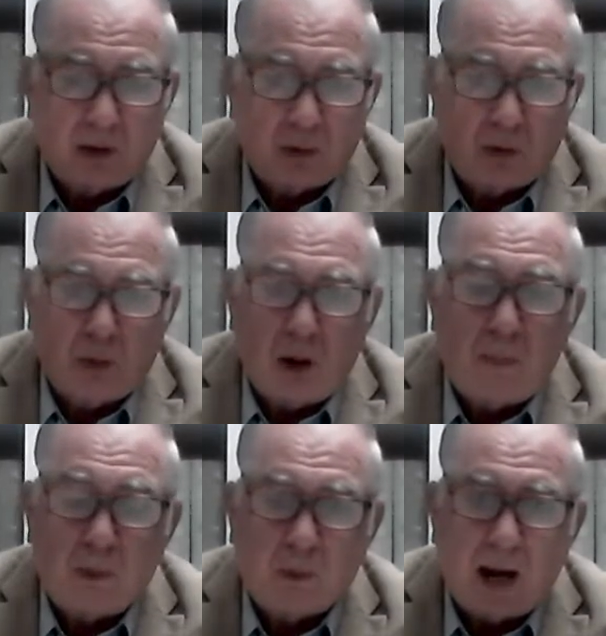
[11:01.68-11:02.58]
grew
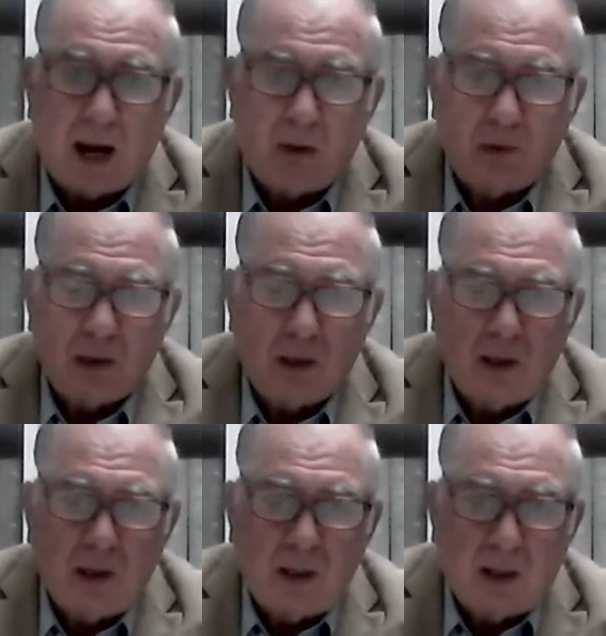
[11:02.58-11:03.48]
up around
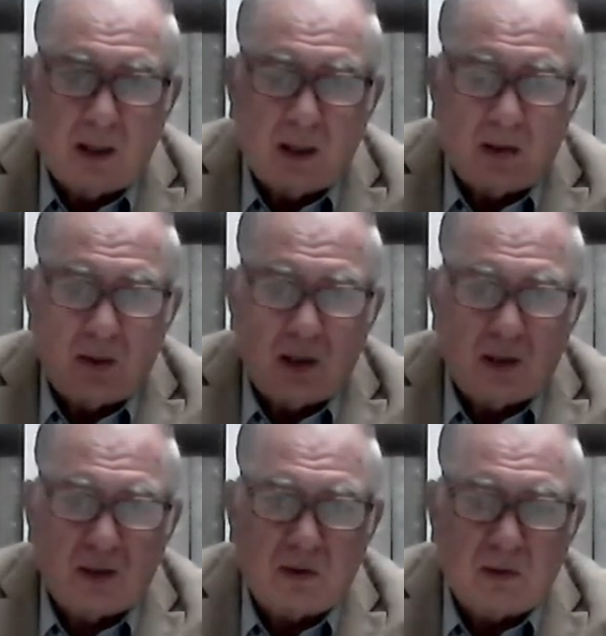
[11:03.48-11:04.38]

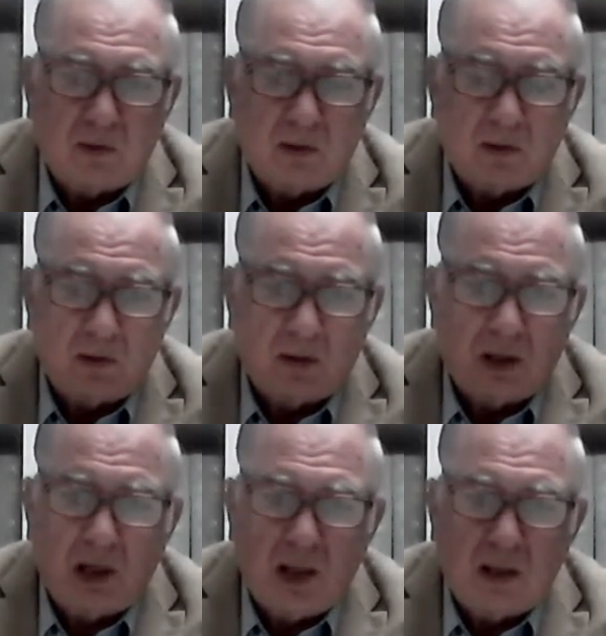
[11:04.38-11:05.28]
these
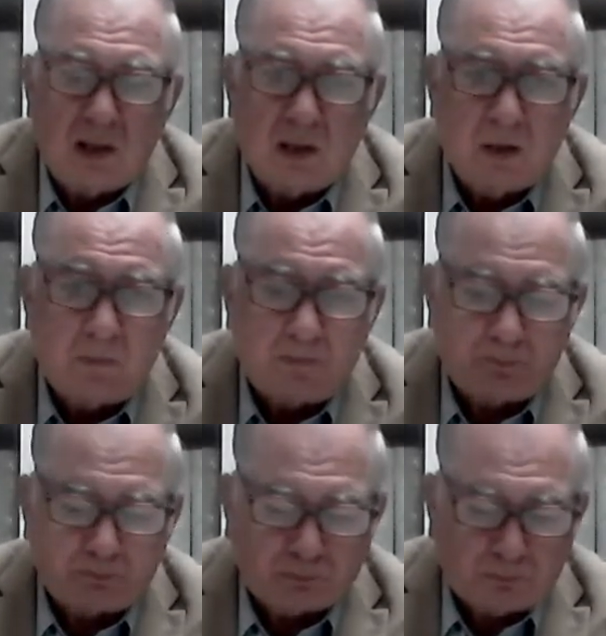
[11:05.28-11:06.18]
cities,
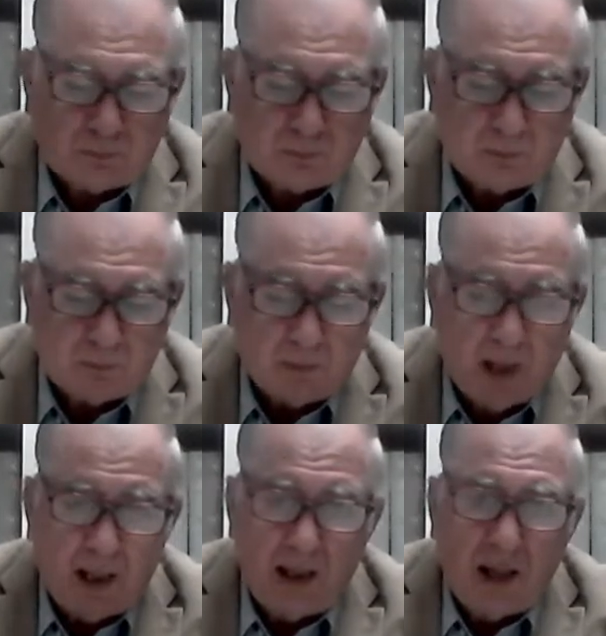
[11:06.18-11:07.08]

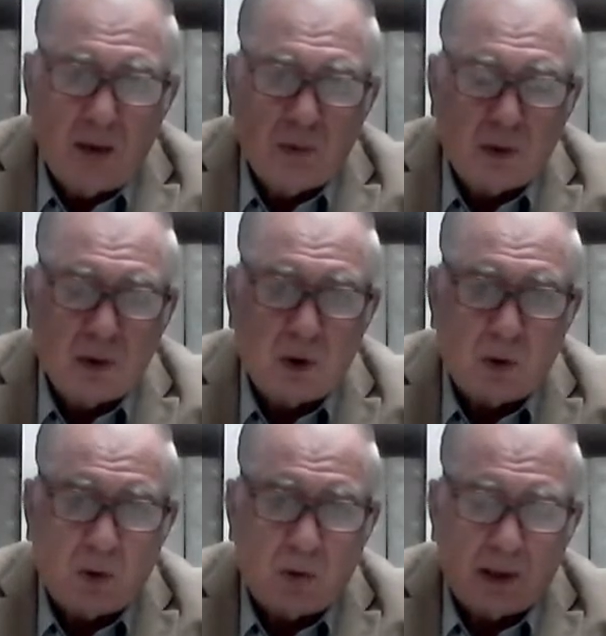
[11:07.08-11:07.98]
and they would
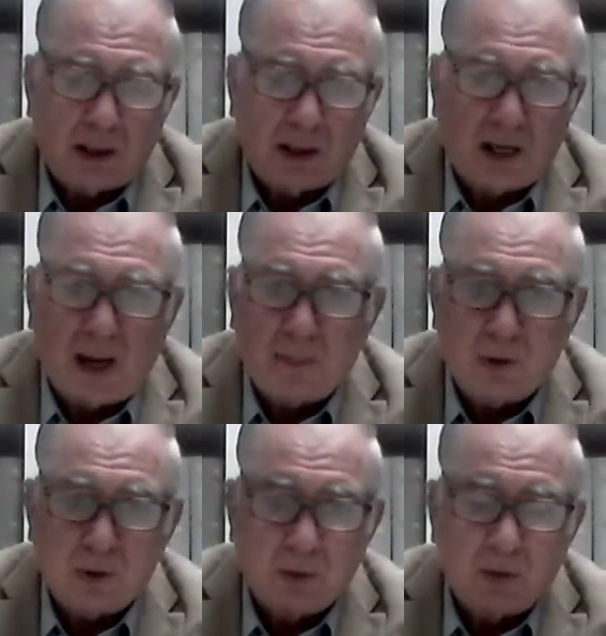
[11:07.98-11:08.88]
go and
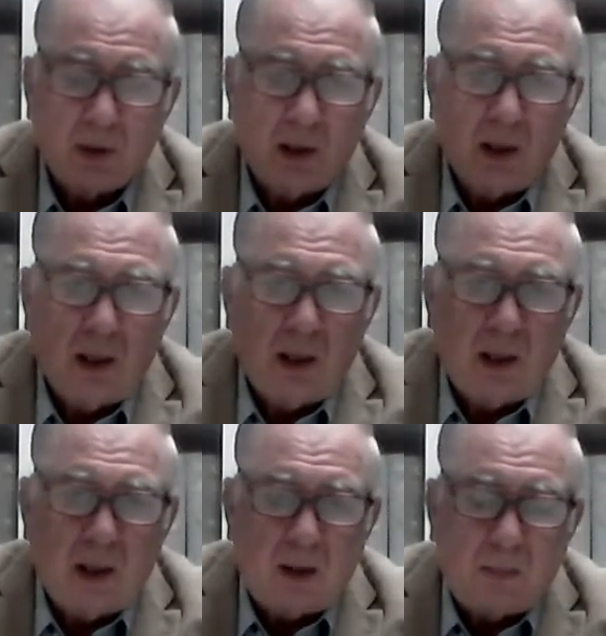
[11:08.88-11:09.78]
capture
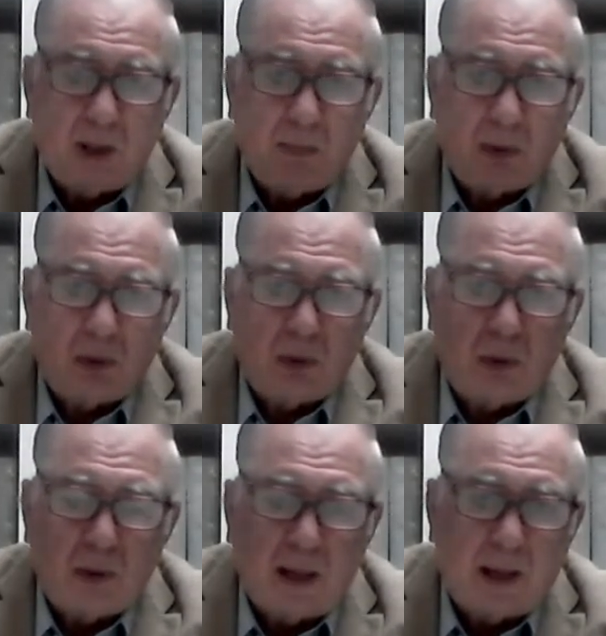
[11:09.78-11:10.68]

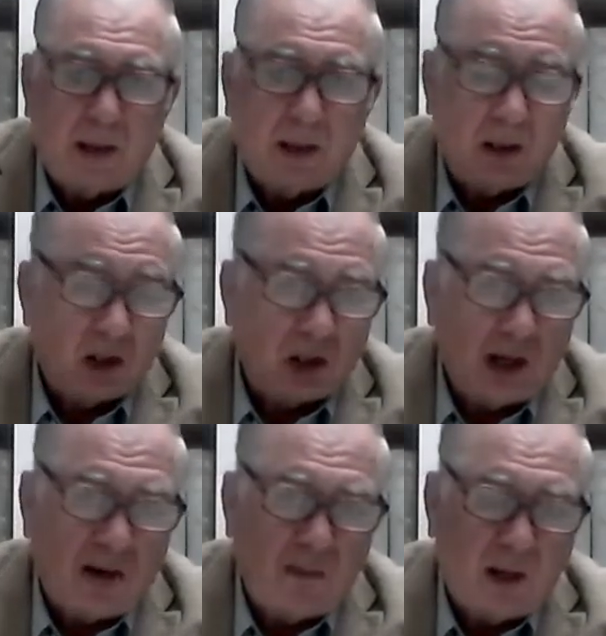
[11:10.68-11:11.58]
people and
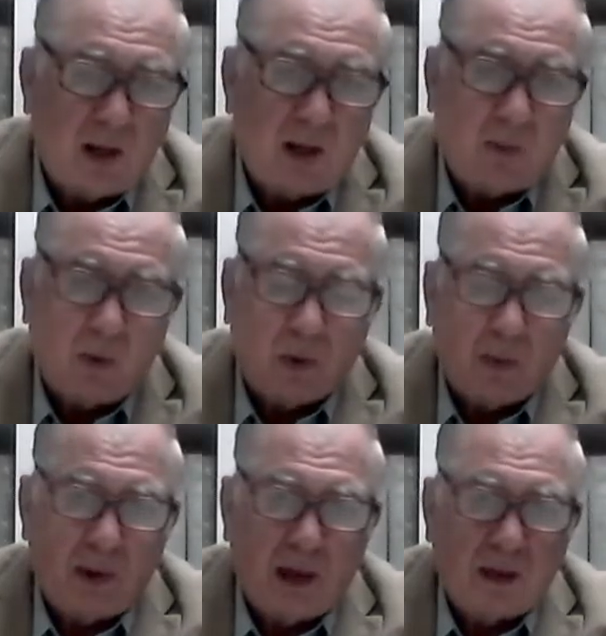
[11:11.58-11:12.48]
enslave them or
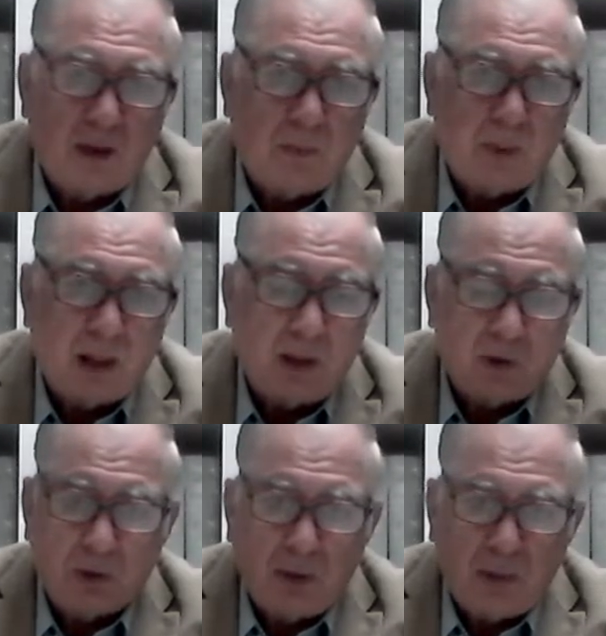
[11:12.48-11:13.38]
make them pay
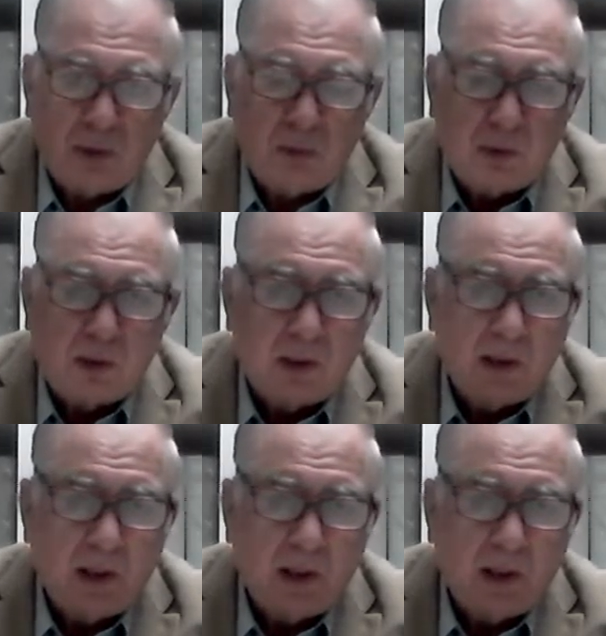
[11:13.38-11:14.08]
tribute.